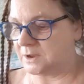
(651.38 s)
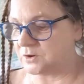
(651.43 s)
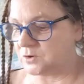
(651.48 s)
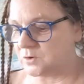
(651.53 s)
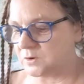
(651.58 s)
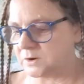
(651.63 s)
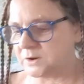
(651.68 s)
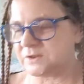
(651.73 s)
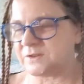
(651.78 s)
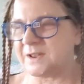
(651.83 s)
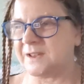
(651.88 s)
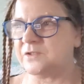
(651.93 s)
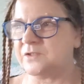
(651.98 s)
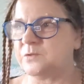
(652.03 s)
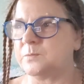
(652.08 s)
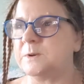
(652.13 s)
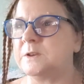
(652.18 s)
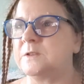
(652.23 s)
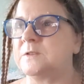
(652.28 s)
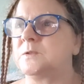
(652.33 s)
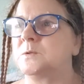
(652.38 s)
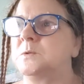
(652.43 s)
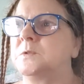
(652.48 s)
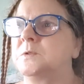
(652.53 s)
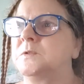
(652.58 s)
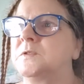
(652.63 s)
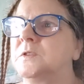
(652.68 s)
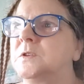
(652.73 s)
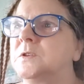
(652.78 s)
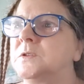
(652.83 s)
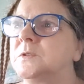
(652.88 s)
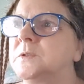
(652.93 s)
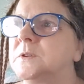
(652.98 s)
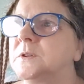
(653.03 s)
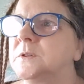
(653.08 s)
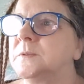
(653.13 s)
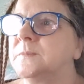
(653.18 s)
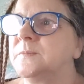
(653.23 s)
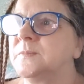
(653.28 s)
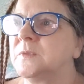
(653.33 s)
non-attachment is also
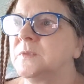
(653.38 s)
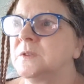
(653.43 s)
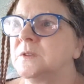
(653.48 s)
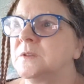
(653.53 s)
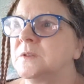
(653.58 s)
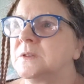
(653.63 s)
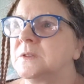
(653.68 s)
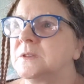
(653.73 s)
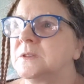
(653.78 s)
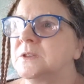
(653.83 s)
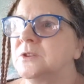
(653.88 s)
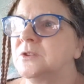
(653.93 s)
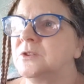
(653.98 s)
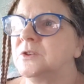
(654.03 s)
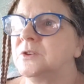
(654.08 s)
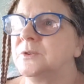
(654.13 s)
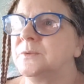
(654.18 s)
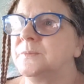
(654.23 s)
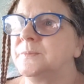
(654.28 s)
you know,